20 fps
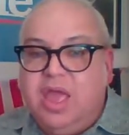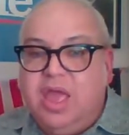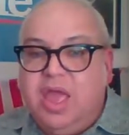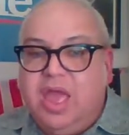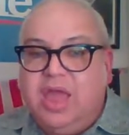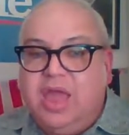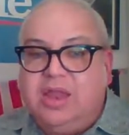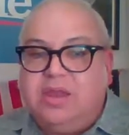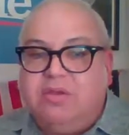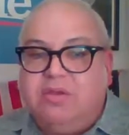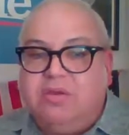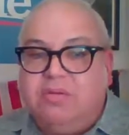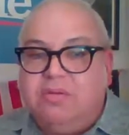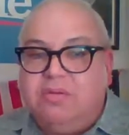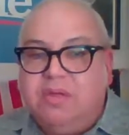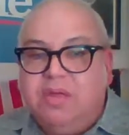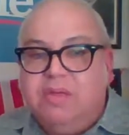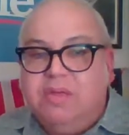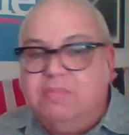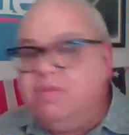and
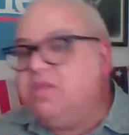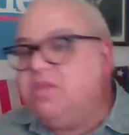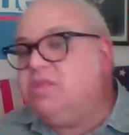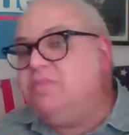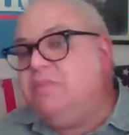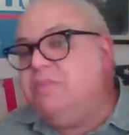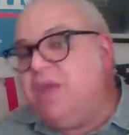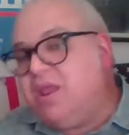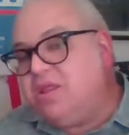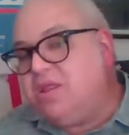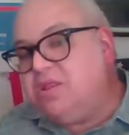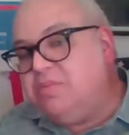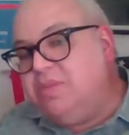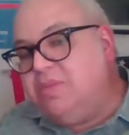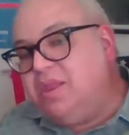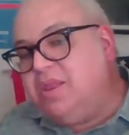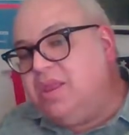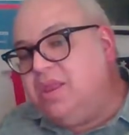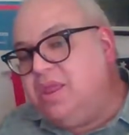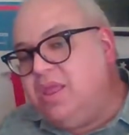their
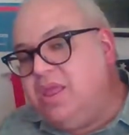mismanagement